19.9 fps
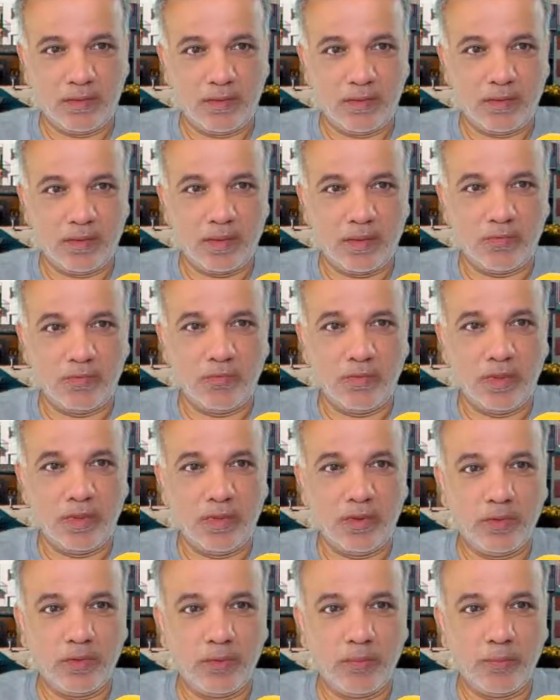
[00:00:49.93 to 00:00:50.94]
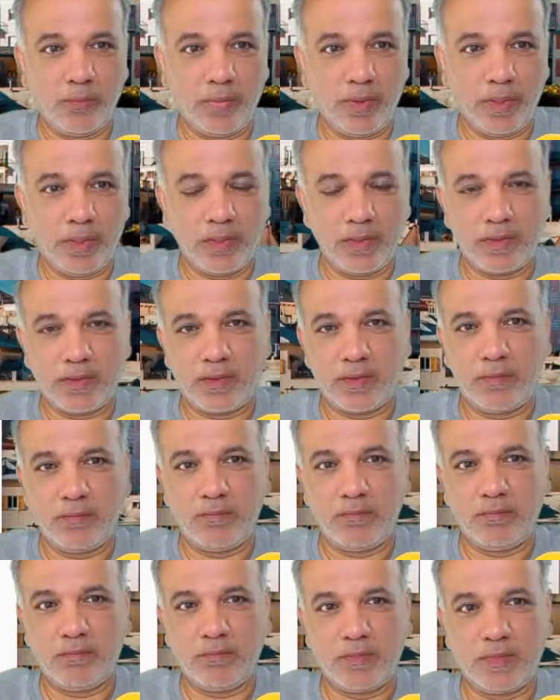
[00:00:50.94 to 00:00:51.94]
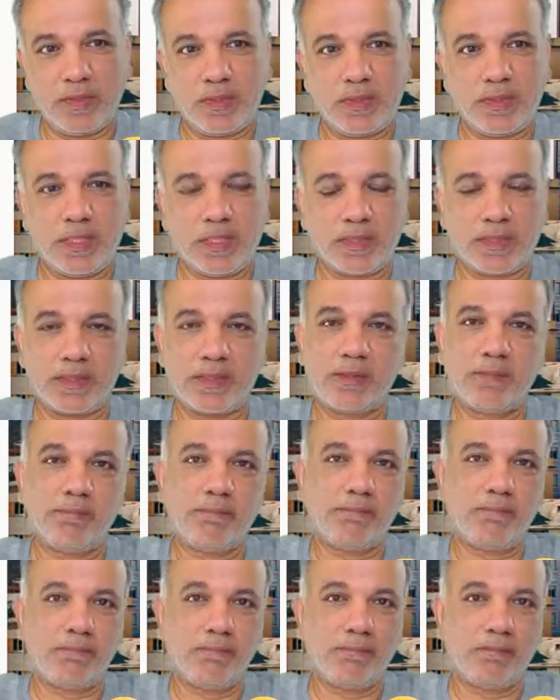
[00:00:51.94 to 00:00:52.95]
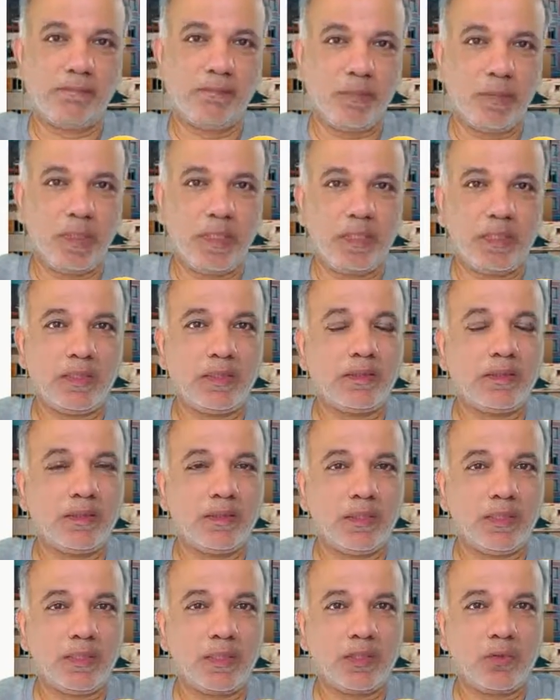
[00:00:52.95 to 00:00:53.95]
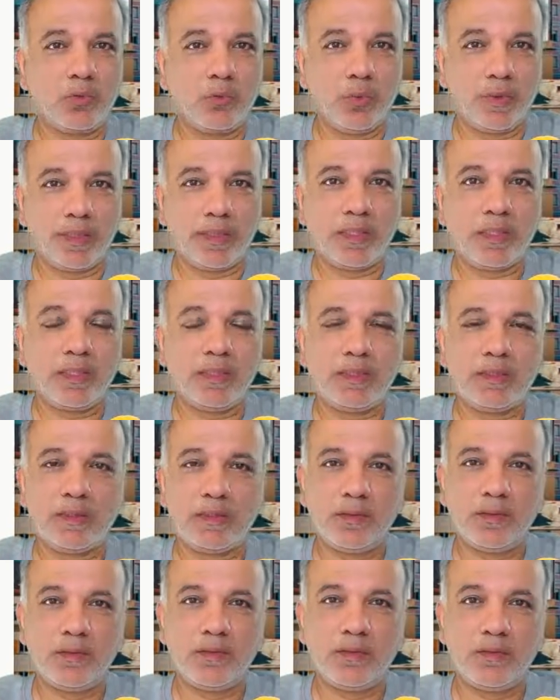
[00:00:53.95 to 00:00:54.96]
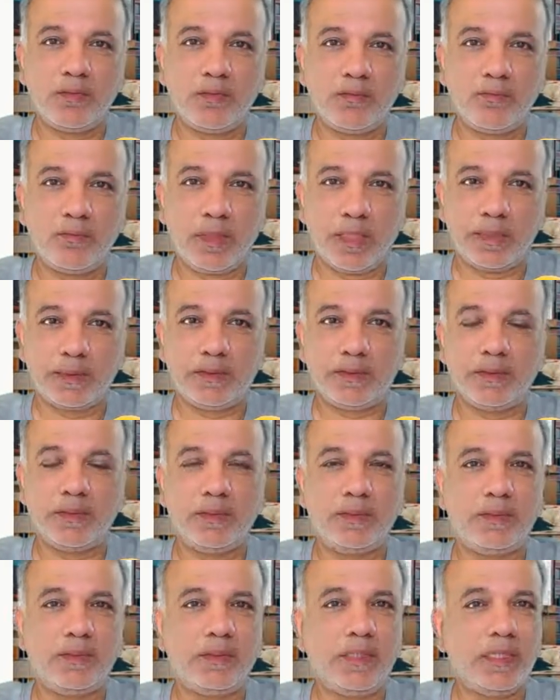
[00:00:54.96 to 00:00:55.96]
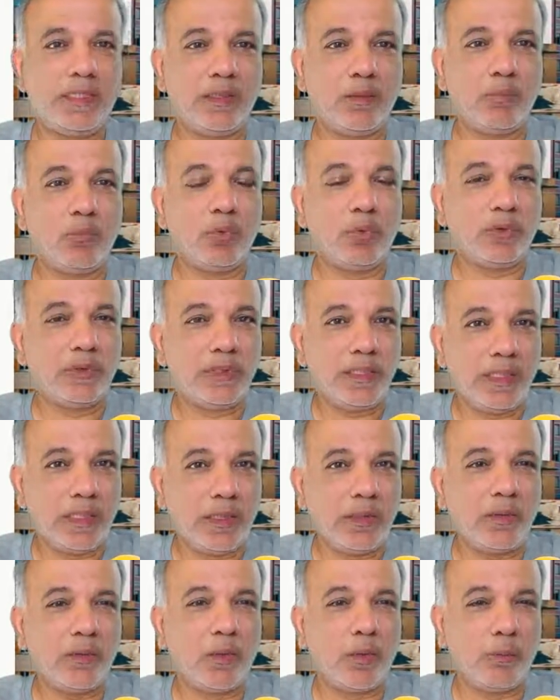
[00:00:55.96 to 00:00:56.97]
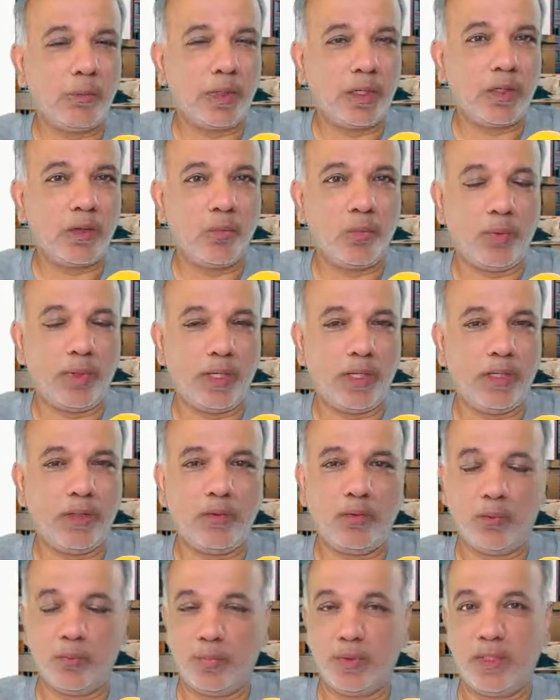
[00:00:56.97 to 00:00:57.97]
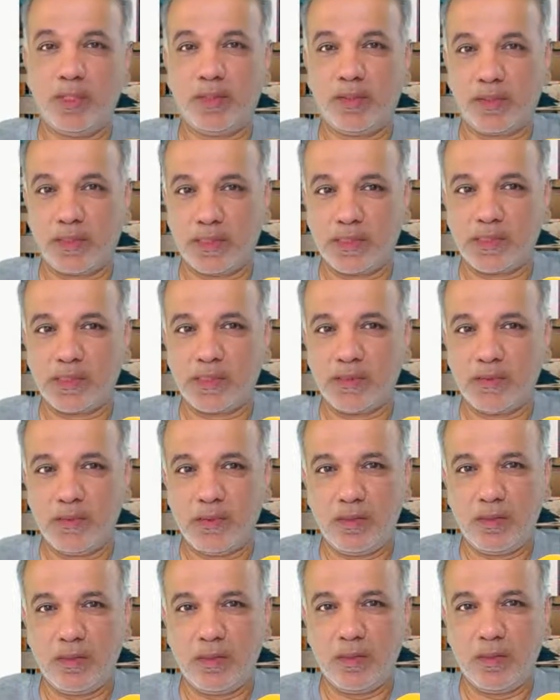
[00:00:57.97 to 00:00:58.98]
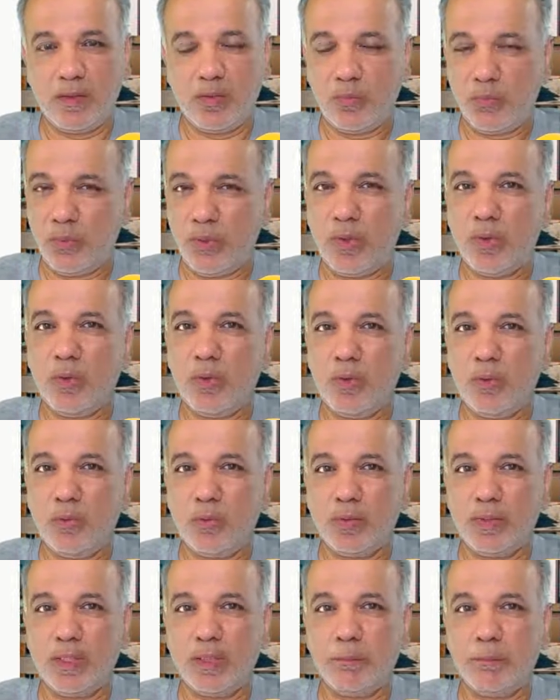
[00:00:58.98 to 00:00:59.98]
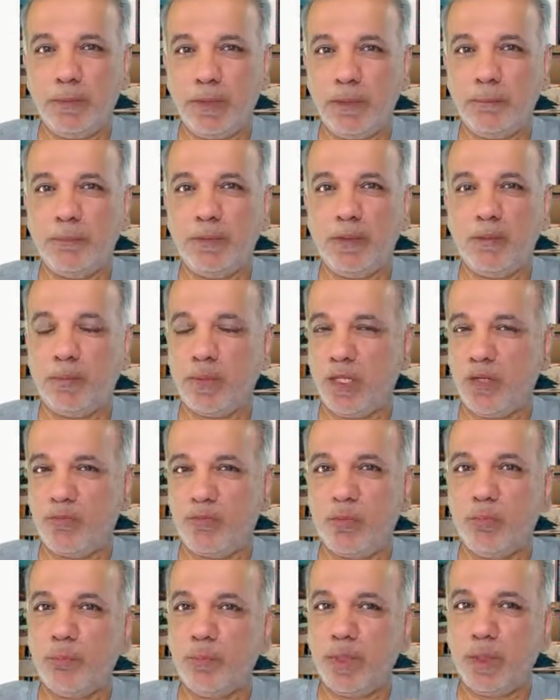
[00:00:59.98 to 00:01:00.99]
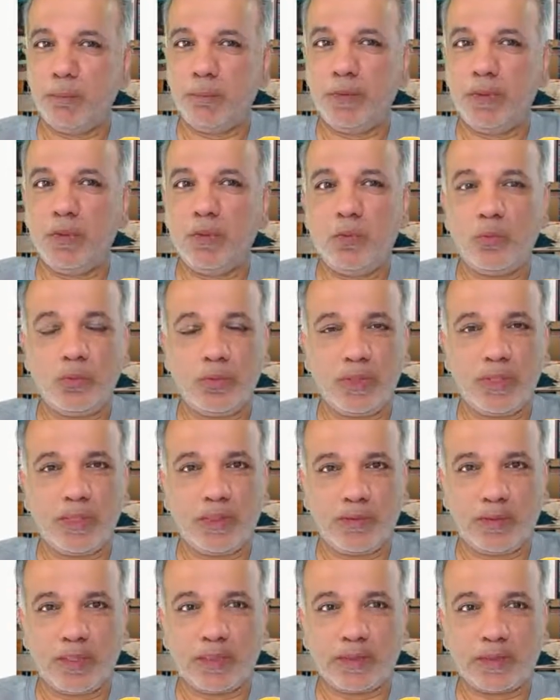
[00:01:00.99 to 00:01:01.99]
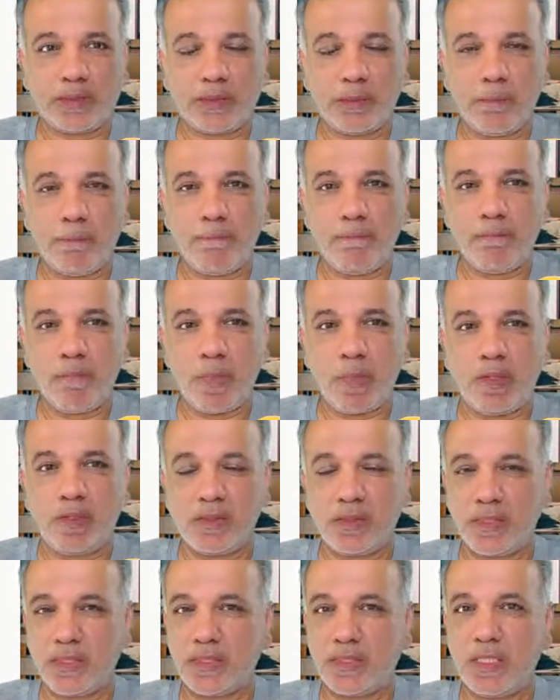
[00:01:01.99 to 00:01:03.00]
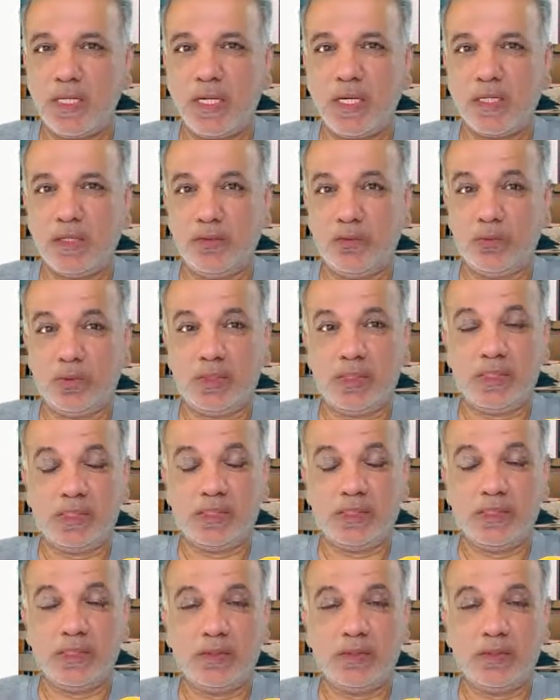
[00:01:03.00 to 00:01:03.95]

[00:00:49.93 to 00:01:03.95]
that video builds trust. It is the quickest, fastest, and the most economical way to build trust. We all know that people buy from people who they trust. Just like you are listening